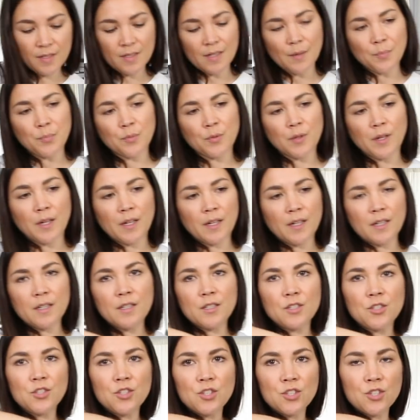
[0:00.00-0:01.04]
separated,
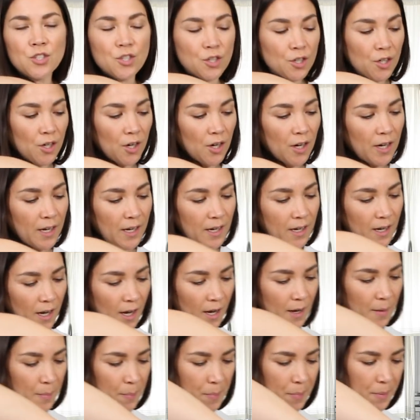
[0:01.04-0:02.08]
stir it
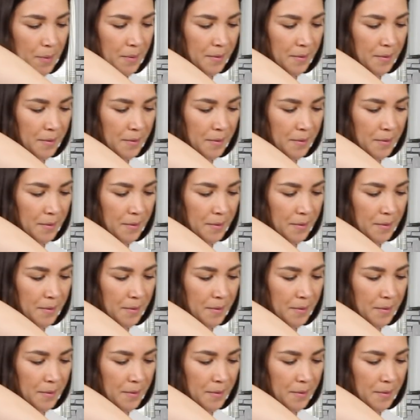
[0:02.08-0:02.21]
up.